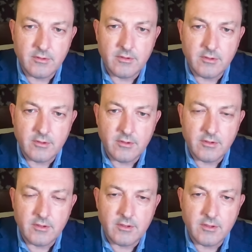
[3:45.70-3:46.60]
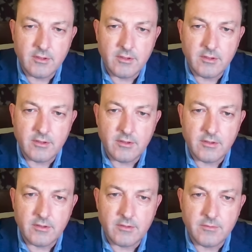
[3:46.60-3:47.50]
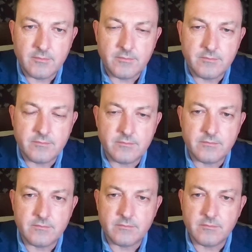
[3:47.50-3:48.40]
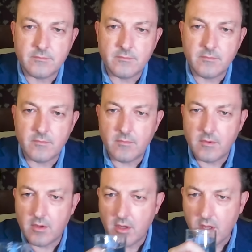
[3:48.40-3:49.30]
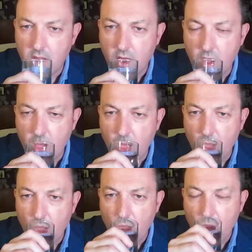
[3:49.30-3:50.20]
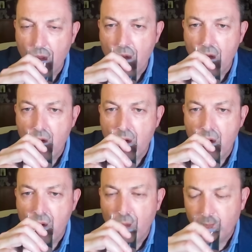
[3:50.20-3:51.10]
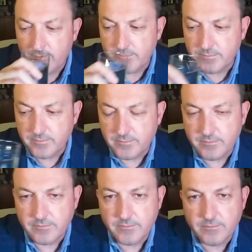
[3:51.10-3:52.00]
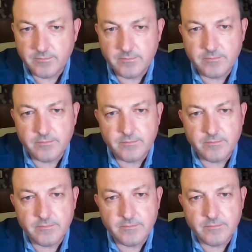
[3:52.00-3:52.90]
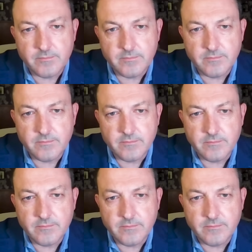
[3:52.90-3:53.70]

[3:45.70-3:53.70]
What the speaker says: This person isn't speaking.